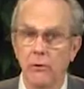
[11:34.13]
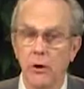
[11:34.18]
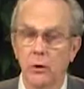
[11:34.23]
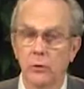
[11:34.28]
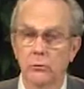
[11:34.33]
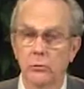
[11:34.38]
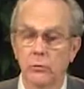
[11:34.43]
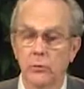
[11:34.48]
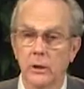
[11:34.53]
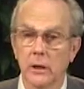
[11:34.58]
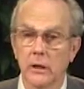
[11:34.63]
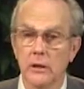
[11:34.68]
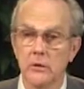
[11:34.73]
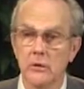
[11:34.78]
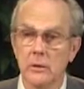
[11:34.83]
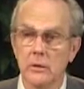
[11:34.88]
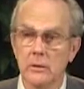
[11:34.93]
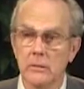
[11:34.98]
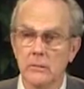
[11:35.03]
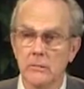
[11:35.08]
false
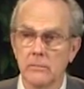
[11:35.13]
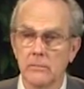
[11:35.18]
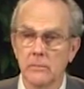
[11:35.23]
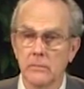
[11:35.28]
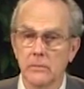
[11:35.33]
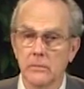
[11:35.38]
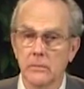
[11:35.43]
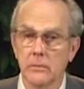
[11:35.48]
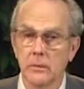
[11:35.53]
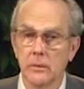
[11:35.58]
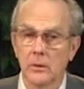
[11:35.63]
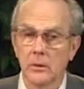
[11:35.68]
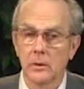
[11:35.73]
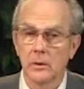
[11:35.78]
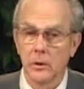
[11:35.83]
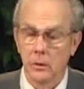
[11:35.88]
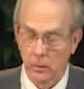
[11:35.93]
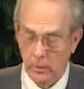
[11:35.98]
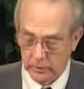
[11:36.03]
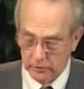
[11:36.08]
religion
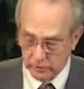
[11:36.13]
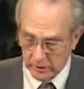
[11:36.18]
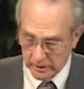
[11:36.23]
was